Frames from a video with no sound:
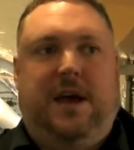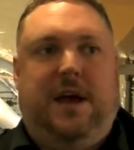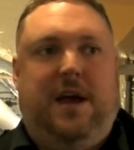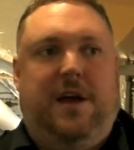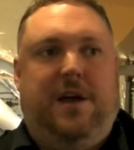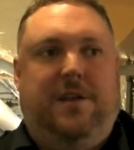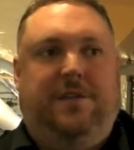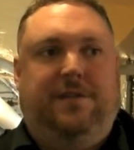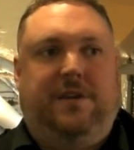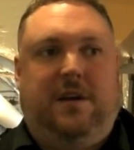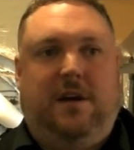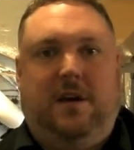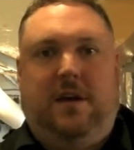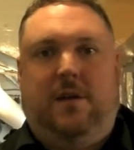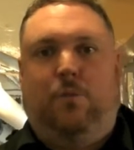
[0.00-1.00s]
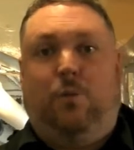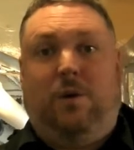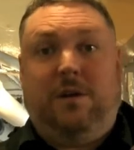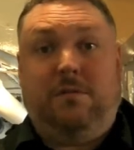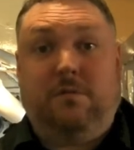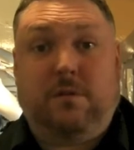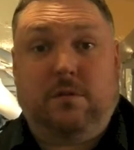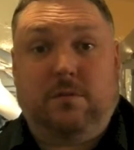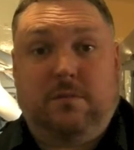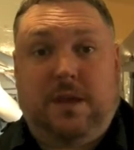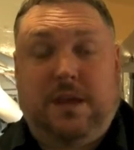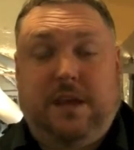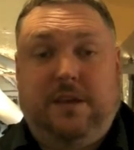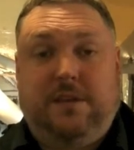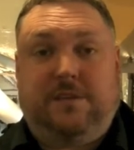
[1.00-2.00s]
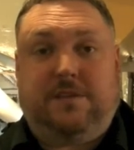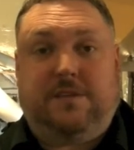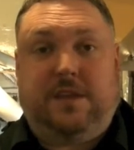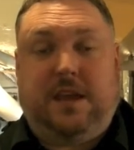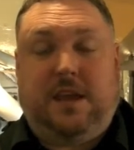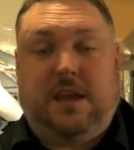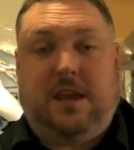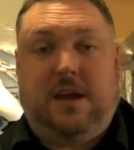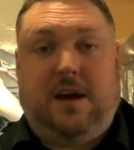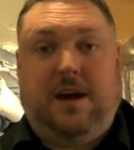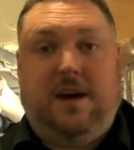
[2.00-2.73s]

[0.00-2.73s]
and in one room is the